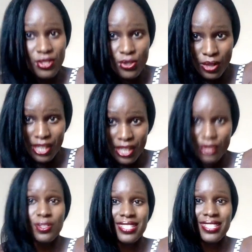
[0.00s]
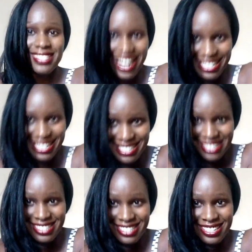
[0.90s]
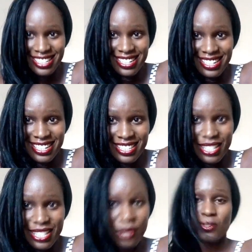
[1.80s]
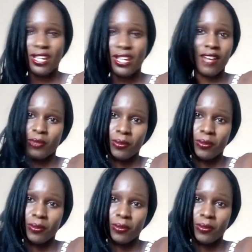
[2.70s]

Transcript: try, don't start, then you won't have